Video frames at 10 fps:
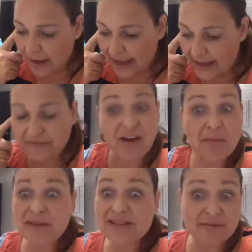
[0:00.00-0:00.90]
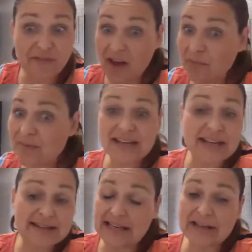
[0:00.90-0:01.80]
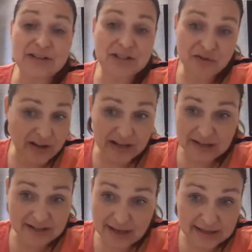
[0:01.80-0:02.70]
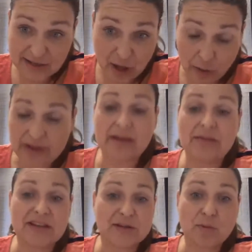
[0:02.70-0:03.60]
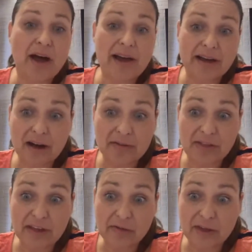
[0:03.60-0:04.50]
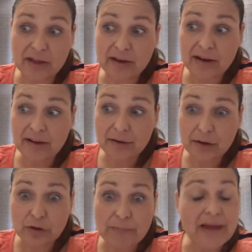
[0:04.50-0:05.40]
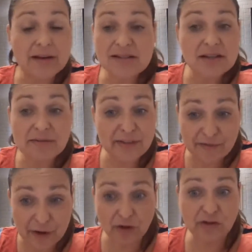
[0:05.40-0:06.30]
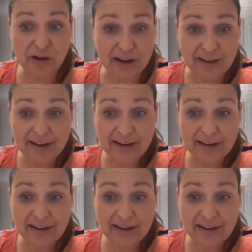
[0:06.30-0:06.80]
And pharmacy as an industry is going in this way. And I think that, medicine of the future,